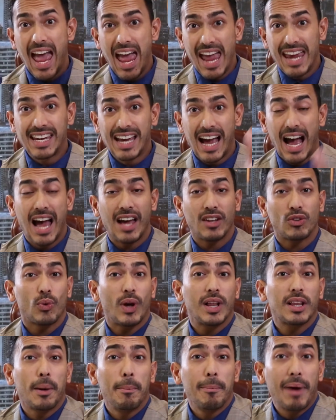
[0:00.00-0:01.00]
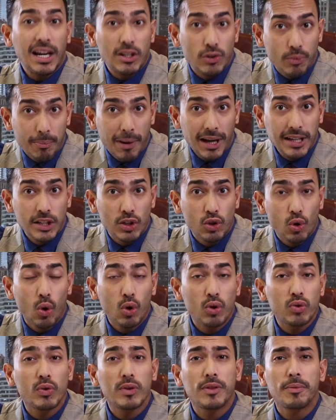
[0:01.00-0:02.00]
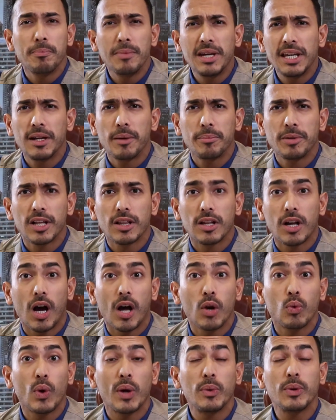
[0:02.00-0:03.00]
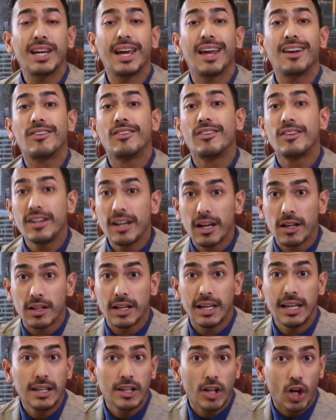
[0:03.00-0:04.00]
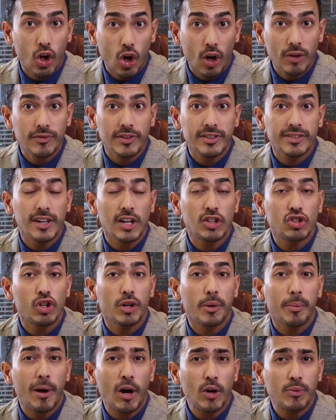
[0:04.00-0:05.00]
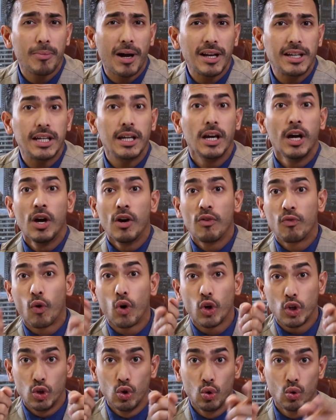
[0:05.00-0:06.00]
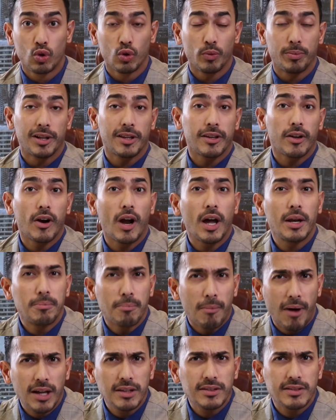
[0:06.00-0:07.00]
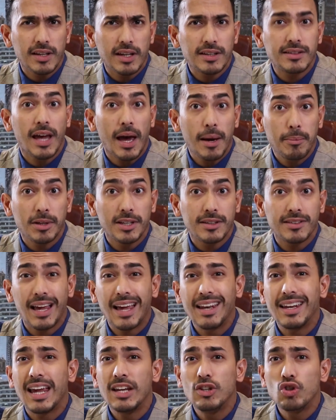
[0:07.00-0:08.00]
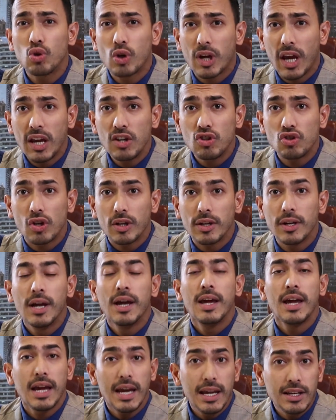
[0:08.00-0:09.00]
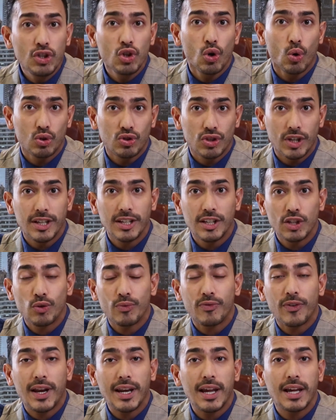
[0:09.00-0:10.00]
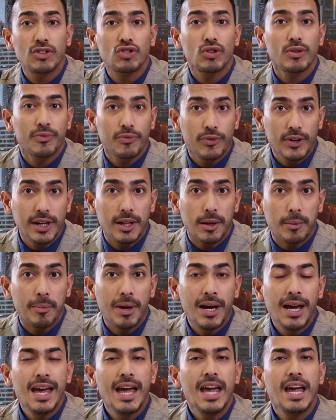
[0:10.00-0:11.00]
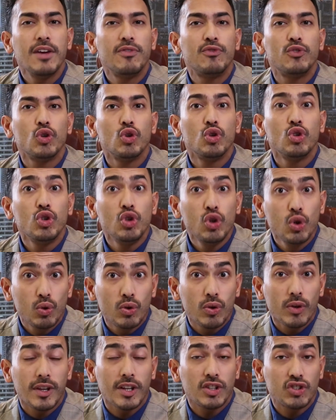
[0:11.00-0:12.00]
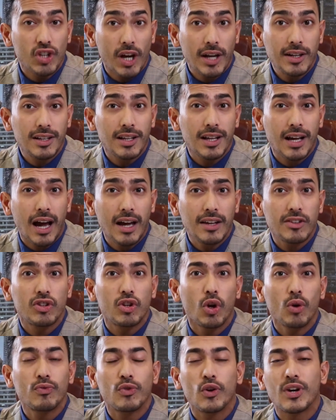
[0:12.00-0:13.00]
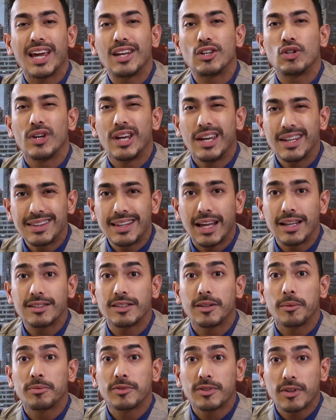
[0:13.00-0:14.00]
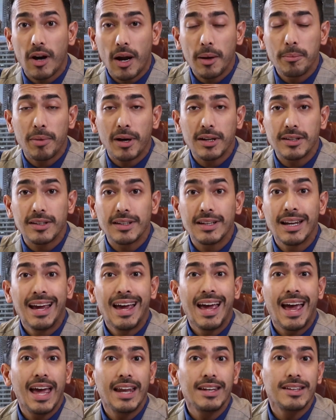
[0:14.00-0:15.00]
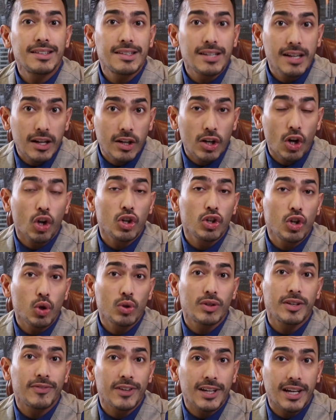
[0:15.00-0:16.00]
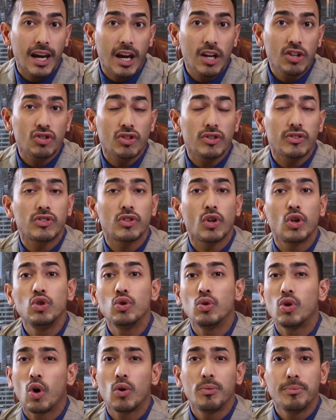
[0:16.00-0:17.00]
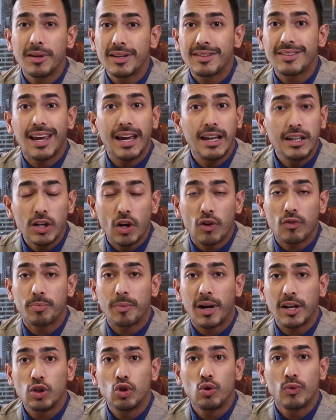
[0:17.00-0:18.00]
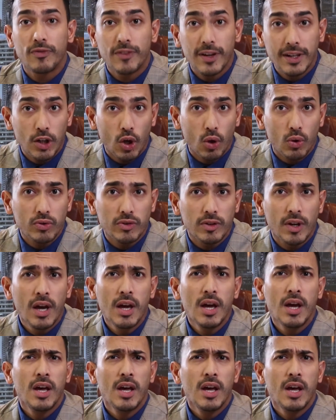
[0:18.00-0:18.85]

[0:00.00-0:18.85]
Hey guys, welcome back to Money Talks with me, Nabeel Khan, where we get real in the conversation about money for you to build the right mindsets, habits, and education in your journey to financial freedom. If you're new to the channel, guys, don't forget to hit that subscribe button and turn on notifications so you don't miss any of my new videos.